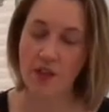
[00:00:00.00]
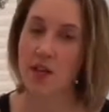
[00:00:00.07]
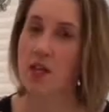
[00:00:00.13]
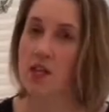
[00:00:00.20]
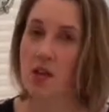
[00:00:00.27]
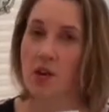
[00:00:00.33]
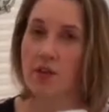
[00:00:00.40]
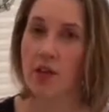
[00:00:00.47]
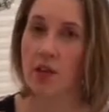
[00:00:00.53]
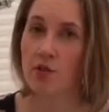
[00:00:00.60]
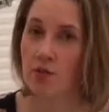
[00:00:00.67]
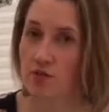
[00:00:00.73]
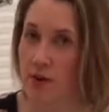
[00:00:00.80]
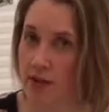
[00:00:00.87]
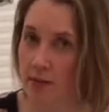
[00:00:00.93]
These are
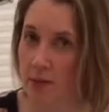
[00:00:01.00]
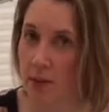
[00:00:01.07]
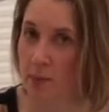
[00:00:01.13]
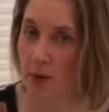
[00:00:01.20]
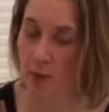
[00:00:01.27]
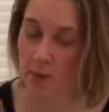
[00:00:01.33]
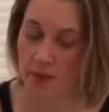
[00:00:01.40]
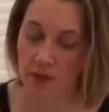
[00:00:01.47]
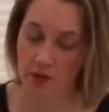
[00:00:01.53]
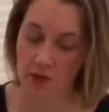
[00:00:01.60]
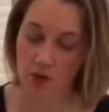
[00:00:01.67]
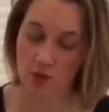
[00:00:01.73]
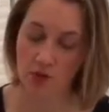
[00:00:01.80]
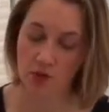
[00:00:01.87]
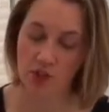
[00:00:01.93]
incredibly popular
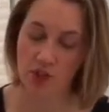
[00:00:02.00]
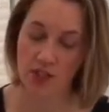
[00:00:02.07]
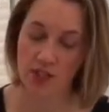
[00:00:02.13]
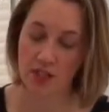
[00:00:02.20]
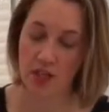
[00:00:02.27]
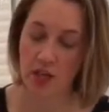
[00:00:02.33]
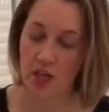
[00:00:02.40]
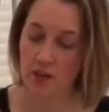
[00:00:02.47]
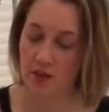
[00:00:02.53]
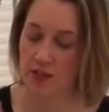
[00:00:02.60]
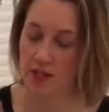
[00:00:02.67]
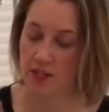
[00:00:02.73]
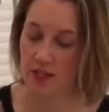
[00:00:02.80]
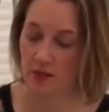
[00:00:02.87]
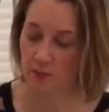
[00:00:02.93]
at launches,
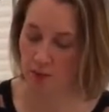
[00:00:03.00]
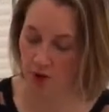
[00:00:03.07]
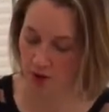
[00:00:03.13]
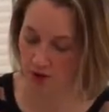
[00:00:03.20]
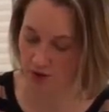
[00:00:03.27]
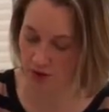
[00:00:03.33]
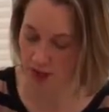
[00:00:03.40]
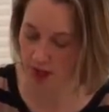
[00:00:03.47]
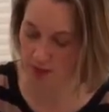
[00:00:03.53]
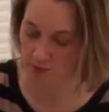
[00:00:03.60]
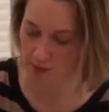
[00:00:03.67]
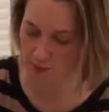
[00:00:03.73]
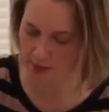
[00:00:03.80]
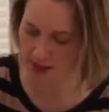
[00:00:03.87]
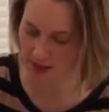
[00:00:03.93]
these little pops, and
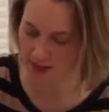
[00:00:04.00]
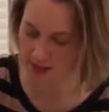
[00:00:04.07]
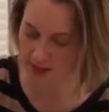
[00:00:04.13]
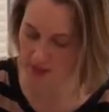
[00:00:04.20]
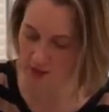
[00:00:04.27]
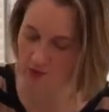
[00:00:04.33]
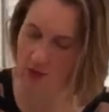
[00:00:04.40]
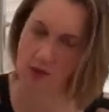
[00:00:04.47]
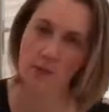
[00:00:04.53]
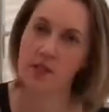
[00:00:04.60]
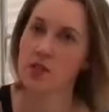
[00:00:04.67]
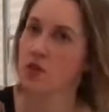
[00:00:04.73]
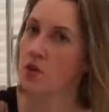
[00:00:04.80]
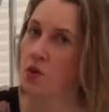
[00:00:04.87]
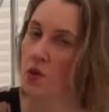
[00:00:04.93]
the balancing cream
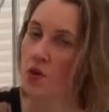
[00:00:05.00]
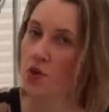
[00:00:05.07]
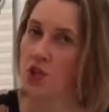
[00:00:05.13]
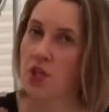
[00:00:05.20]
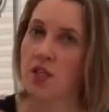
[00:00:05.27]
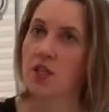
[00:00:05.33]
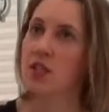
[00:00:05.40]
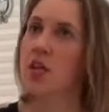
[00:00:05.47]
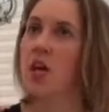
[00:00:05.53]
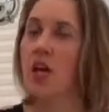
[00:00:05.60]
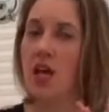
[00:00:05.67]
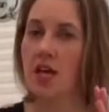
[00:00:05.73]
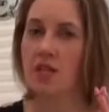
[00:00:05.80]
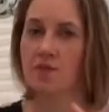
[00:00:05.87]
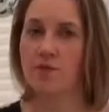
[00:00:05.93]
is gorgeous,
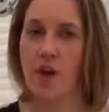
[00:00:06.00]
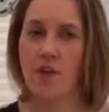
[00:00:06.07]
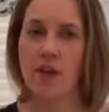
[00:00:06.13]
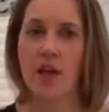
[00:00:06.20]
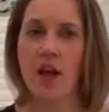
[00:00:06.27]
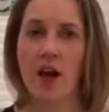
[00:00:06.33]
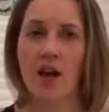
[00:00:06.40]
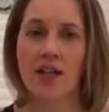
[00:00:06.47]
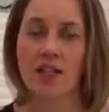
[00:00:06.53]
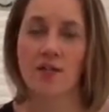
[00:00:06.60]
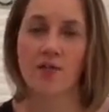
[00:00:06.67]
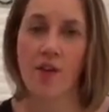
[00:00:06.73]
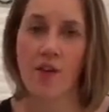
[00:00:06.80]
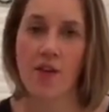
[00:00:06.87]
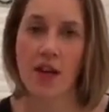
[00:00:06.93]
it's very light
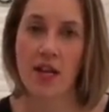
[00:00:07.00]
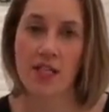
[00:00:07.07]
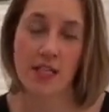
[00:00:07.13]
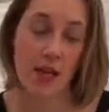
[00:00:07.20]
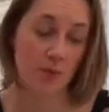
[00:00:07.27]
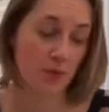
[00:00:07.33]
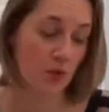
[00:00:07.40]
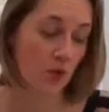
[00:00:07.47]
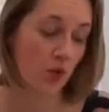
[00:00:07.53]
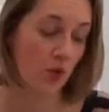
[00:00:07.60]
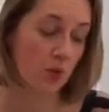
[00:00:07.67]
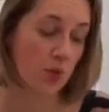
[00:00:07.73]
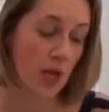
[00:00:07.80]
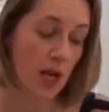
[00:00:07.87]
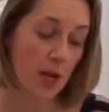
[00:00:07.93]
and very easily
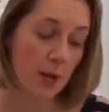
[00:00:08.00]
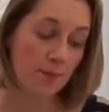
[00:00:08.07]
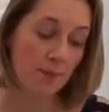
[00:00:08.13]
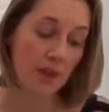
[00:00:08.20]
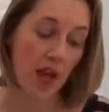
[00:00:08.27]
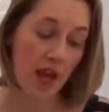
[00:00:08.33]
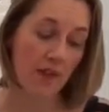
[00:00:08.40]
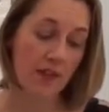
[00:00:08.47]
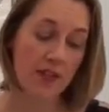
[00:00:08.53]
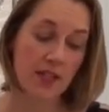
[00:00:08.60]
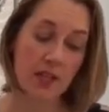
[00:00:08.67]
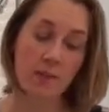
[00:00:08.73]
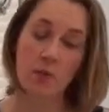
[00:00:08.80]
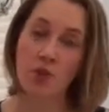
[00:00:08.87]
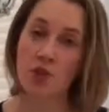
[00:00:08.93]
absorbed, and the
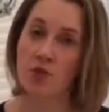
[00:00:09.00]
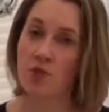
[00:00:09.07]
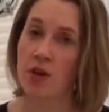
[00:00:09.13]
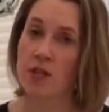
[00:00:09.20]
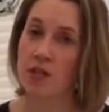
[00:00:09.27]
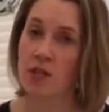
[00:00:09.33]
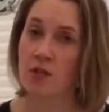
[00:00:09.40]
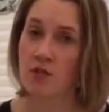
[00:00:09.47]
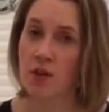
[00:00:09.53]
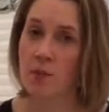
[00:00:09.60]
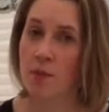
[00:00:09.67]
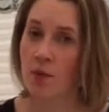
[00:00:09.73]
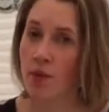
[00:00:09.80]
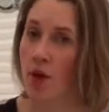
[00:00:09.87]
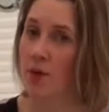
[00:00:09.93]
deep moisturising
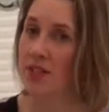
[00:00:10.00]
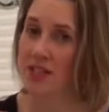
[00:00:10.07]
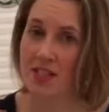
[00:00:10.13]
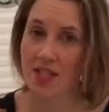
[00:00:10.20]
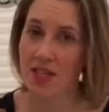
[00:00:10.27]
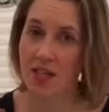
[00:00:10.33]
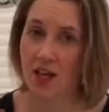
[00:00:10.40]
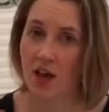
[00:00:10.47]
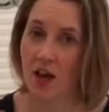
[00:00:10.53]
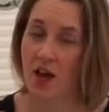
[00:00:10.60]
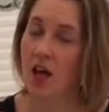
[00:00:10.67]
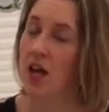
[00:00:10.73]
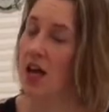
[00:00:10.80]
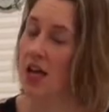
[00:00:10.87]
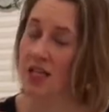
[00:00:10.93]
cream, although it's
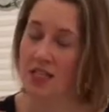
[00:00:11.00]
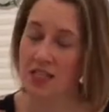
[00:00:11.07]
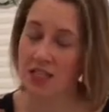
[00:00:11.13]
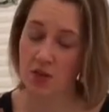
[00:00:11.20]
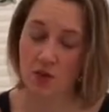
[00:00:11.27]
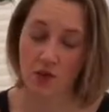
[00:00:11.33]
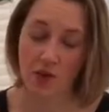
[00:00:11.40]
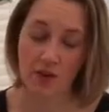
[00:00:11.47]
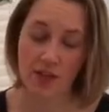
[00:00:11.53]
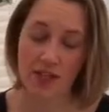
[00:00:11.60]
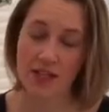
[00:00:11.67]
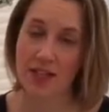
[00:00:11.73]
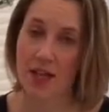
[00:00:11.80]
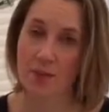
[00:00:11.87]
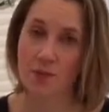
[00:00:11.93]
thicker, is still very
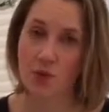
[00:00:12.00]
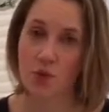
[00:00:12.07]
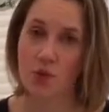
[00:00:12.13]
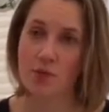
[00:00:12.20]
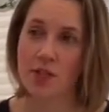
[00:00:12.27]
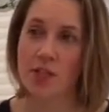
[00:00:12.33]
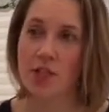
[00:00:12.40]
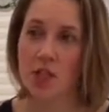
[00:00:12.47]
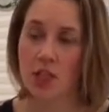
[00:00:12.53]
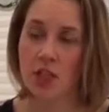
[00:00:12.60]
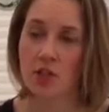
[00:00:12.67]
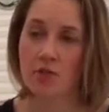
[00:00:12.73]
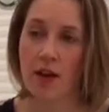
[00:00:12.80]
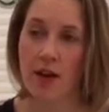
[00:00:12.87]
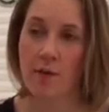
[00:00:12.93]
easily absorbed and is
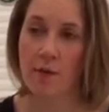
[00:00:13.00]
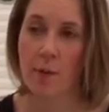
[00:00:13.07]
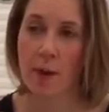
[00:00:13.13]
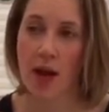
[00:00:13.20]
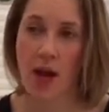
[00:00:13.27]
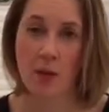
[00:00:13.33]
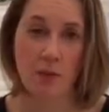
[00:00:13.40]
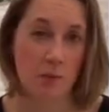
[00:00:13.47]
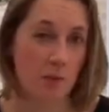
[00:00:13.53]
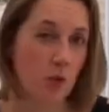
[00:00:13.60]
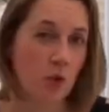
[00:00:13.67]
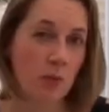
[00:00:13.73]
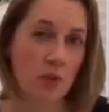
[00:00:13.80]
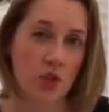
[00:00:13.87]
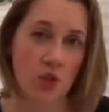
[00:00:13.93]
just great for perhaps
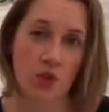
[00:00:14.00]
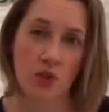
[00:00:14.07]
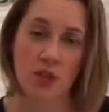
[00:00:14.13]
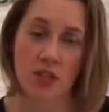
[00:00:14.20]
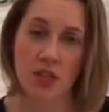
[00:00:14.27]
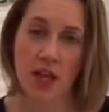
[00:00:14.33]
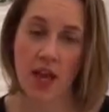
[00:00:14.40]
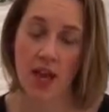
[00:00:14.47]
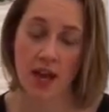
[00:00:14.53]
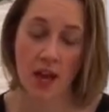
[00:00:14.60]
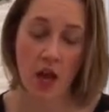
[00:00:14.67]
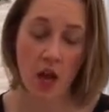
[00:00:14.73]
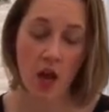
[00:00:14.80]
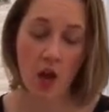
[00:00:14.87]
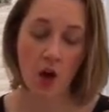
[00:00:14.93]
more mature skin,